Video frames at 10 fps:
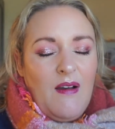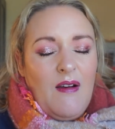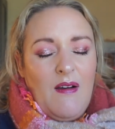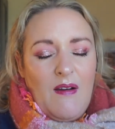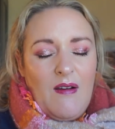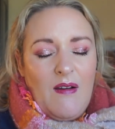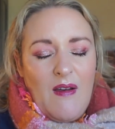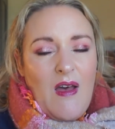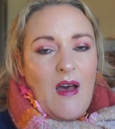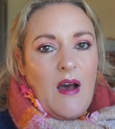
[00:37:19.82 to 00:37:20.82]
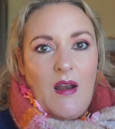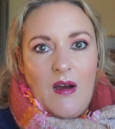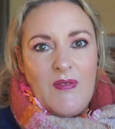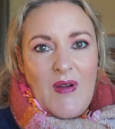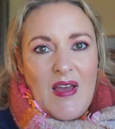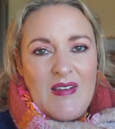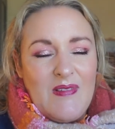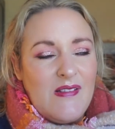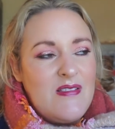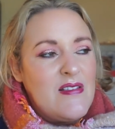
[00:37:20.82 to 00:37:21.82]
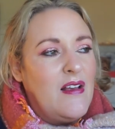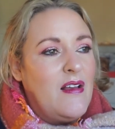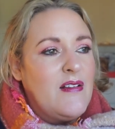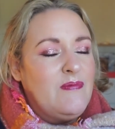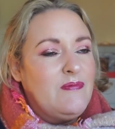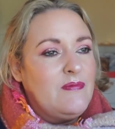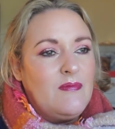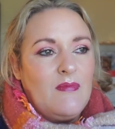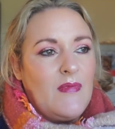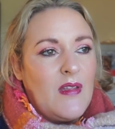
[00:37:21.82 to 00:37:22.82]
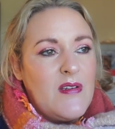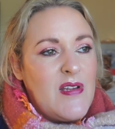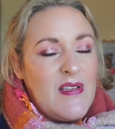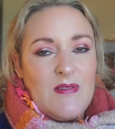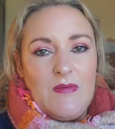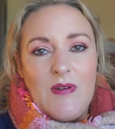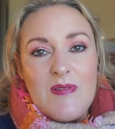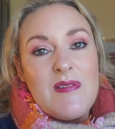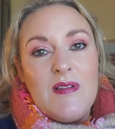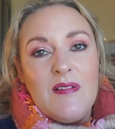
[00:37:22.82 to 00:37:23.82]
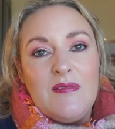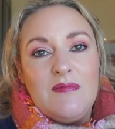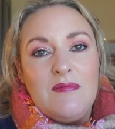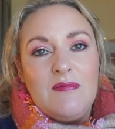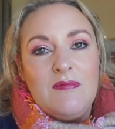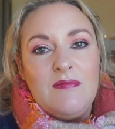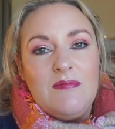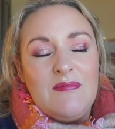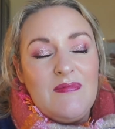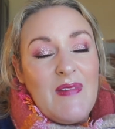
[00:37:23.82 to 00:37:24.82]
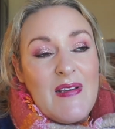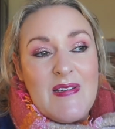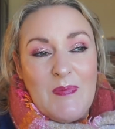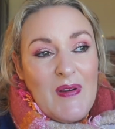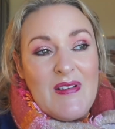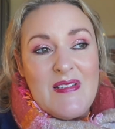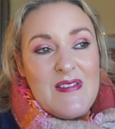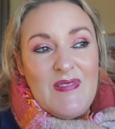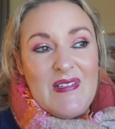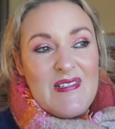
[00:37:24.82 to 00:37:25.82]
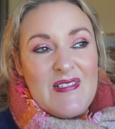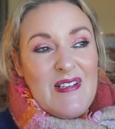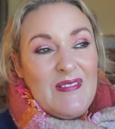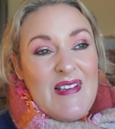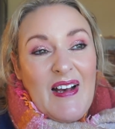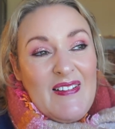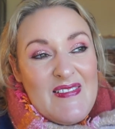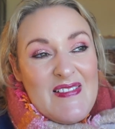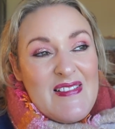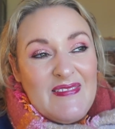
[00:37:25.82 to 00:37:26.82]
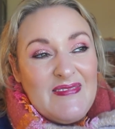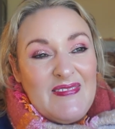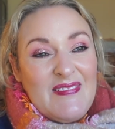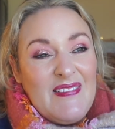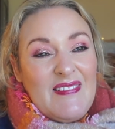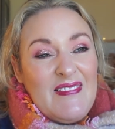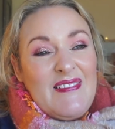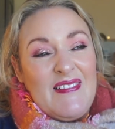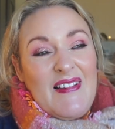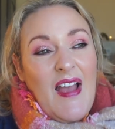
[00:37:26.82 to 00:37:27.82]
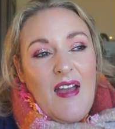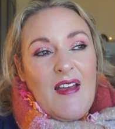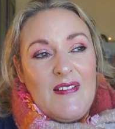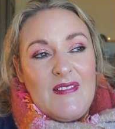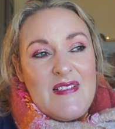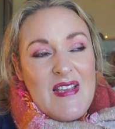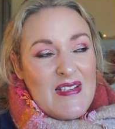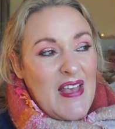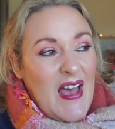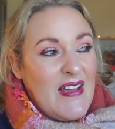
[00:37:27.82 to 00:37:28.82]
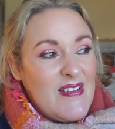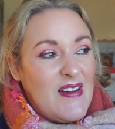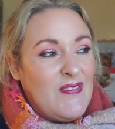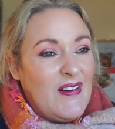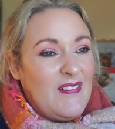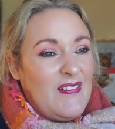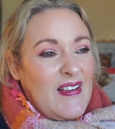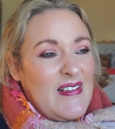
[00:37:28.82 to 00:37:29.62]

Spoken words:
I love her animals. She has a rooster that she brings into video sometimes. Who takes a hand off her